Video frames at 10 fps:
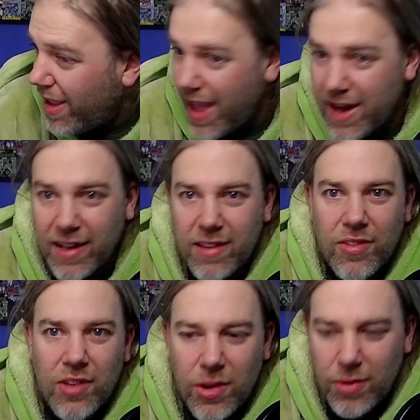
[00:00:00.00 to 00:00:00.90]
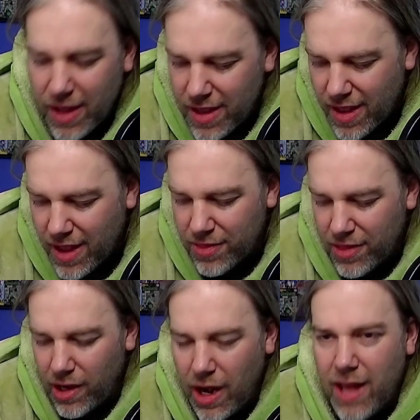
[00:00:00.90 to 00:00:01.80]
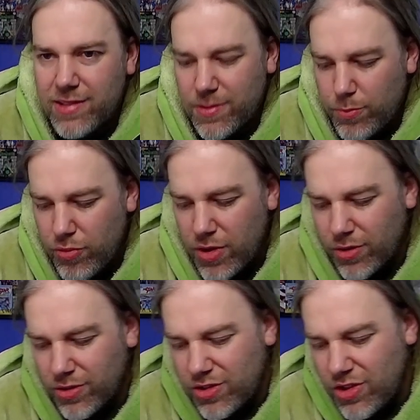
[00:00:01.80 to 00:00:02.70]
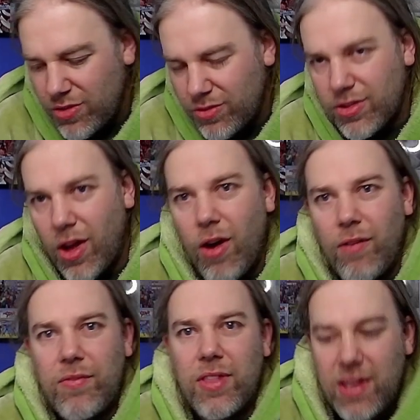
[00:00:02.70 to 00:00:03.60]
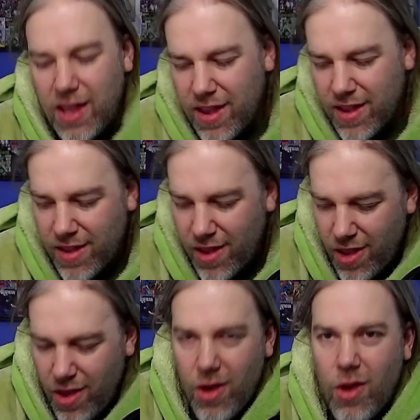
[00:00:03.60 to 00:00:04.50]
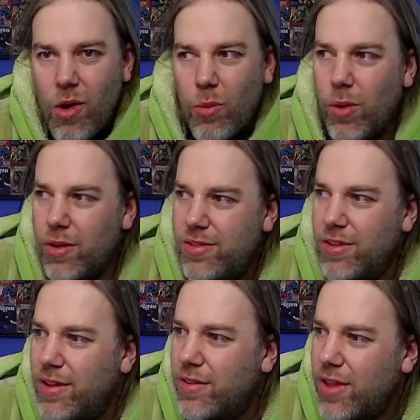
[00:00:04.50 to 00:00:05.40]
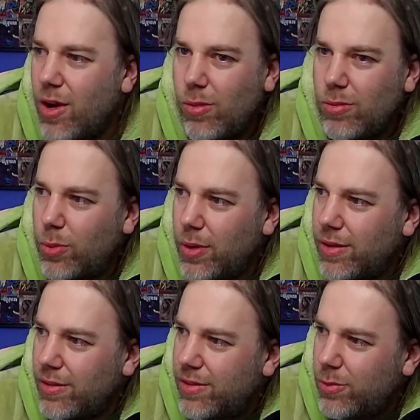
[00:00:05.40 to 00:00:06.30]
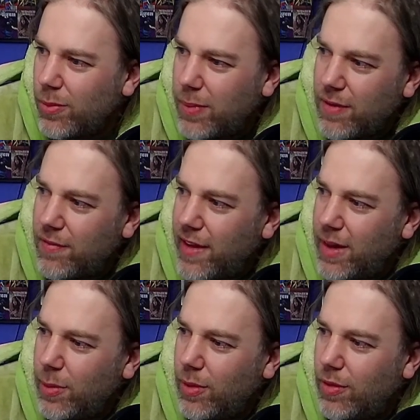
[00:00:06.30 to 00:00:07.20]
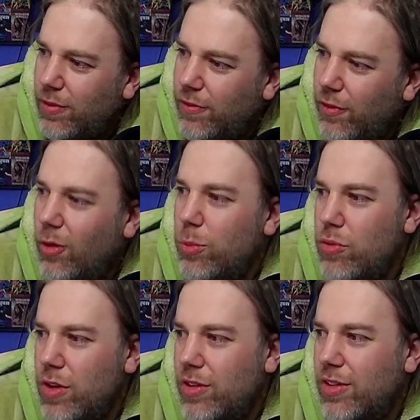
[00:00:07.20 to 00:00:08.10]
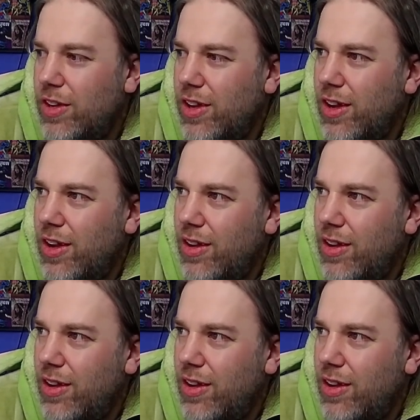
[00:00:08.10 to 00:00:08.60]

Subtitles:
heading into the new year, and the last pre-order news of the year was that the old world will be available for pre-order